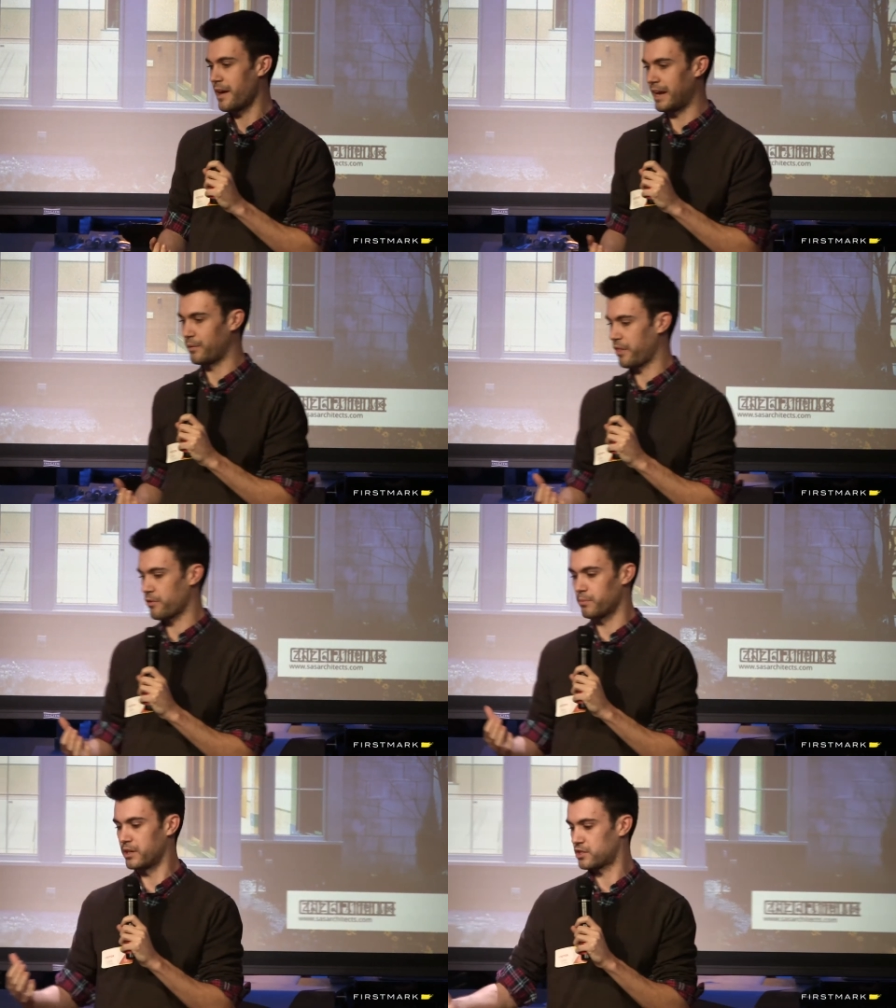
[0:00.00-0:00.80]
And I went
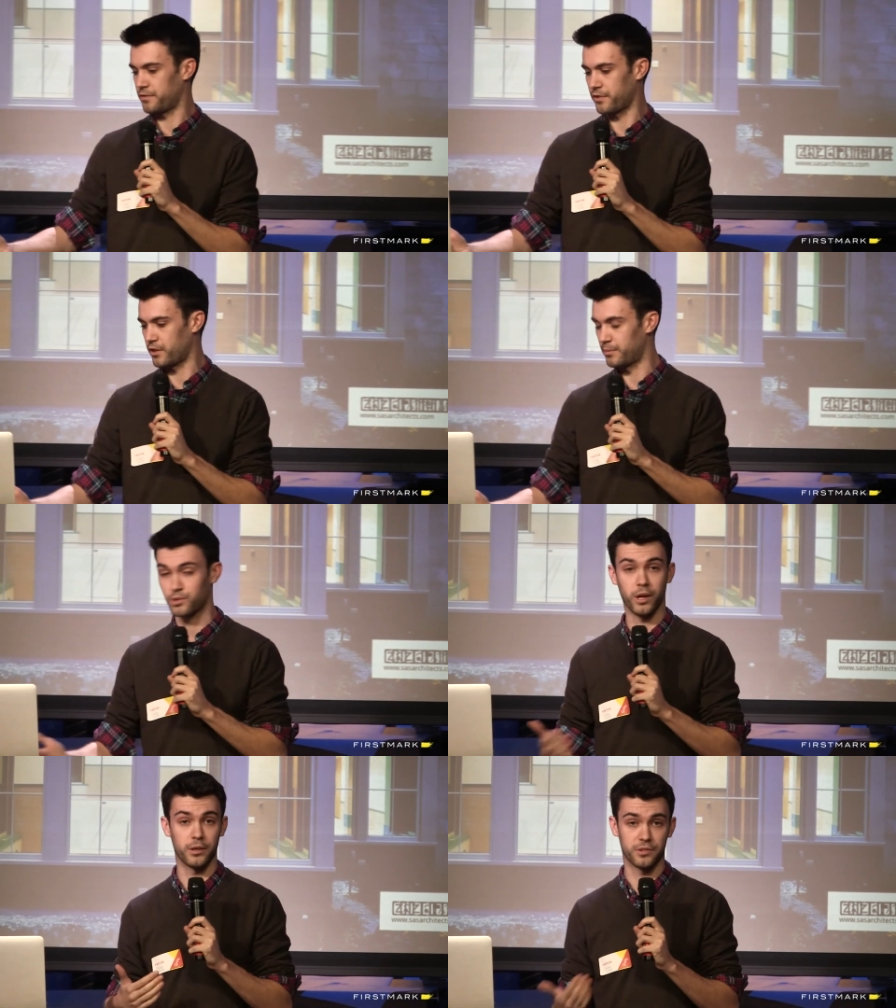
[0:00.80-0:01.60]
through a bunch of
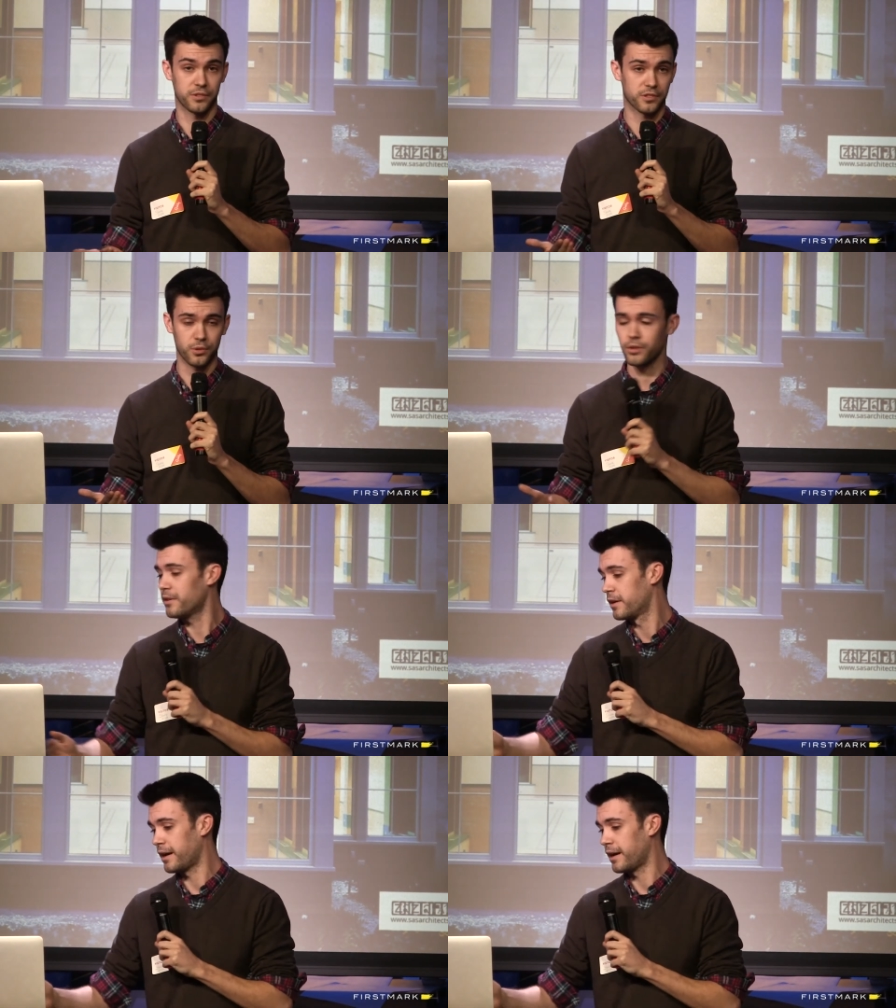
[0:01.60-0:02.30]
firms while I was in school.